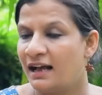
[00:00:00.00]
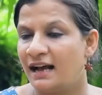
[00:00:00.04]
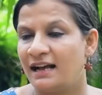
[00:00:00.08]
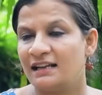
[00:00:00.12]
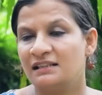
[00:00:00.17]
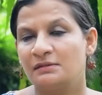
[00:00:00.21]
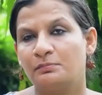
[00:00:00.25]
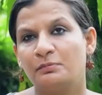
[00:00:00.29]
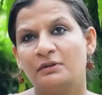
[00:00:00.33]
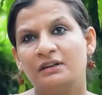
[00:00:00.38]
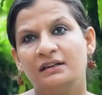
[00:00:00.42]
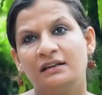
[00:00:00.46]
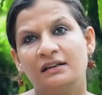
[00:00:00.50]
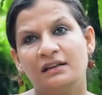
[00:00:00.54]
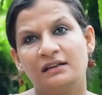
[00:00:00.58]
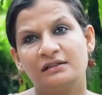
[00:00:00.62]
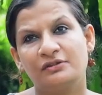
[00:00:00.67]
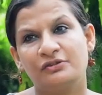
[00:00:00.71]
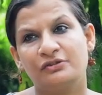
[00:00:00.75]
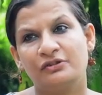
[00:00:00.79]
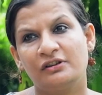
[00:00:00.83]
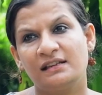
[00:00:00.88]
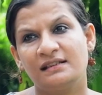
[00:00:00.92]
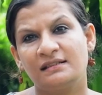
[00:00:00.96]
As per
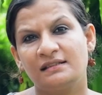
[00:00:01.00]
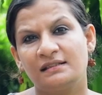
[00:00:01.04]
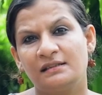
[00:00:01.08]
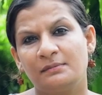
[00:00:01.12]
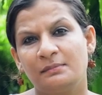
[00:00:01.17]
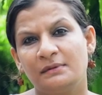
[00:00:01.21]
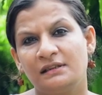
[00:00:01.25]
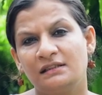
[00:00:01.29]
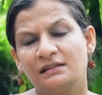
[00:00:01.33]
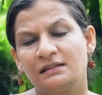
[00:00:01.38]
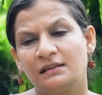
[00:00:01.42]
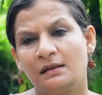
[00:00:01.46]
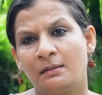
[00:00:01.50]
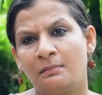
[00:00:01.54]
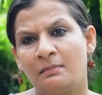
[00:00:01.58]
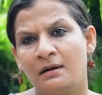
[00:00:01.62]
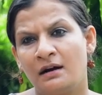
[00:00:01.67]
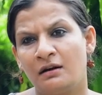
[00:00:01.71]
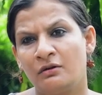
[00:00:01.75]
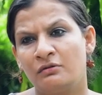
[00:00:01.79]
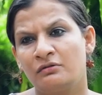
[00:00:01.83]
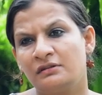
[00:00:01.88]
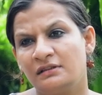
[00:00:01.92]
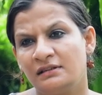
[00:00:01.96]
industrial estimates,
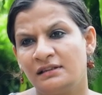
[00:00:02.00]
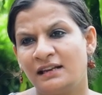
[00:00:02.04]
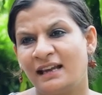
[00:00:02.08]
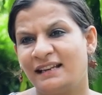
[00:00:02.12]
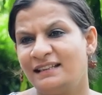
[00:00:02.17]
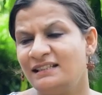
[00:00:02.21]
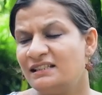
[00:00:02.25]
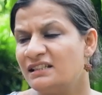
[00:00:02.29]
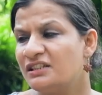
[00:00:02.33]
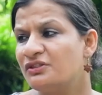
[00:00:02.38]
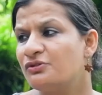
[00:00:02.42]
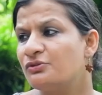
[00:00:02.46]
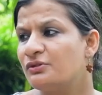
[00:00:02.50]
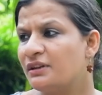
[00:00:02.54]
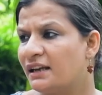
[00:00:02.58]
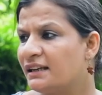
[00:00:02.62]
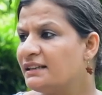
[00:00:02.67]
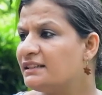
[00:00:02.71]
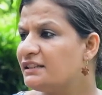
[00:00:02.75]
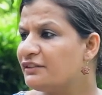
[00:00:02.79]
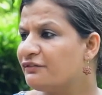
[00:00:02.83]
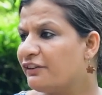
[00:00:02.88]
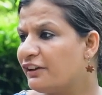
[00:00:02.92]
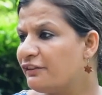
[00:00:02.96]
about 90 to
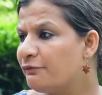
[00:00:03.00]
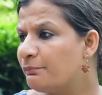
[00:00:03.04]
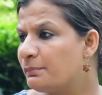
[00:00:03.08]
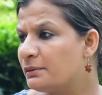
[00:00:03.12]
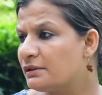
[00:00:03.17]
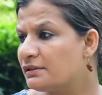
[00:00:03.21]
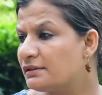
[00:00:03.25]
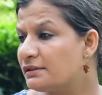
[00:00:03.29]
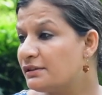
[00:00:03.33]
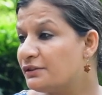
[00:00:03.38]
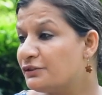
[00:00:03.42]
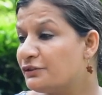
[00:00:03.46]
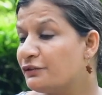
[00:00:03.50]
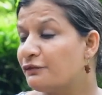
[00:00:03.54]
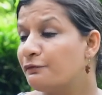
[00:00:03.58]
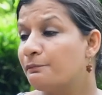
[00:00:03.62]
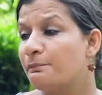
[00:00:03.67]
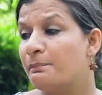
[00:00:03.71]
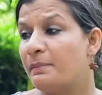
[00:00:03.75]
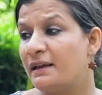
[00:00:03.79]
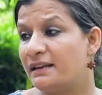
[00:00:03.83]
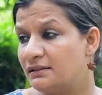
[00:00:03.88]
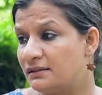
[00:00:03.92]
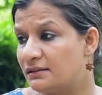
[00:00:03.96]
95% of
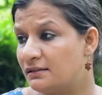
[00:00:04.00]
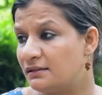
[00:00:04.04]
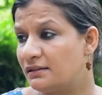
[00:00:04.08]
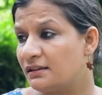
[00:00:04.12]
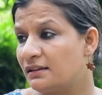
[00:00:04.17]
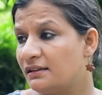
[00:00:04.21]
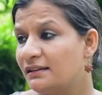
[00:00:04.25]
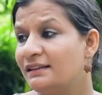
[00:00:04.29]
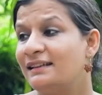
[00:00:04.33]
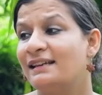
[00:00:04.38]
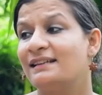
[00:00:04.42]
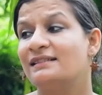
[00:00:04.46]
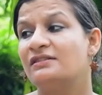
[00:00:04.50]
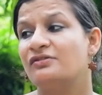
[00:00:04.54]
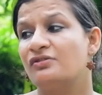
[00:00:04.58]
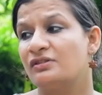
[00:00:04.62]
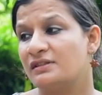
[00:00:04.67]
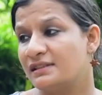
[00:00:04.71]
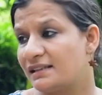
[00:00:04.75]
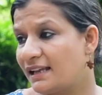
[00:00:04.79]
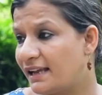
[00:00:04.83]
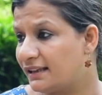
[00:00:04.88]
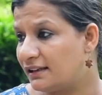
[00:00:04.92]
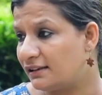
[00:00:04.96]
PET gets
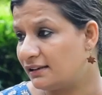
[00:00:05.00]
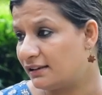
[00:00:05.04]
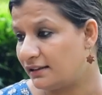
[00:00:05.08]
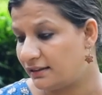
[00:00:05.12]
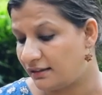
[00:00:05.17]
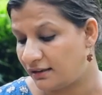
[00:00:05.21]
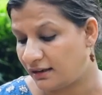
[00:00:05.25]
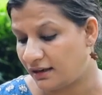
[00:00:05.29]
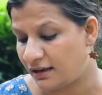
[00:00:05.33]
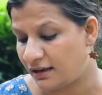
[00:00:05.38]
recycled in the